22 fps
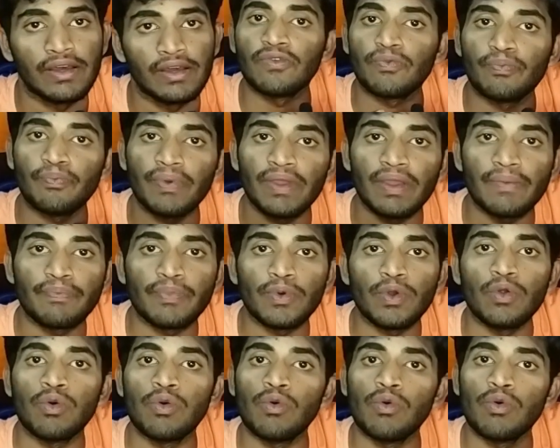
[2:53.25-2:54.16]
The
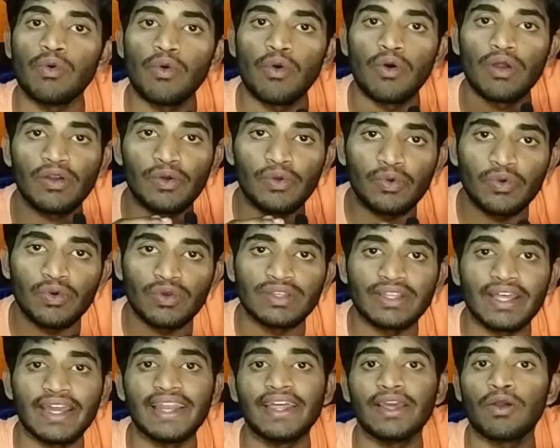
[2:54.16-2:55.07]
people who gonna
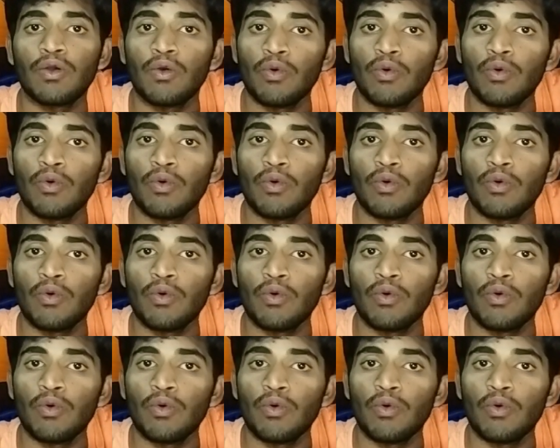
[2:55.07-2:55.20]
do daily